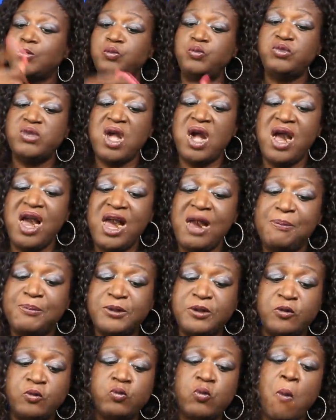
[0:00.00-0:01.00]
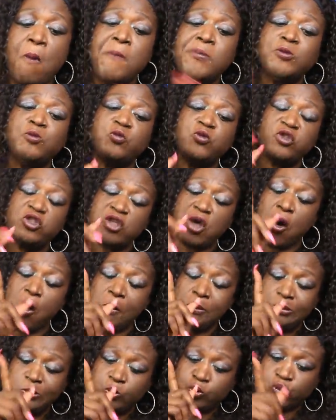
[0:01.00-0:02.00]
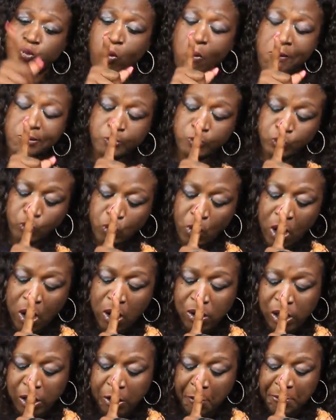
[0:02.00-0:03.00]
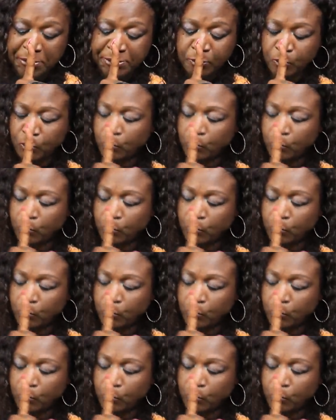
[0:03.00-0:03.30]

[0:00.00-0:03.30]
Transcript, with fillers: Not happening. So, hold on.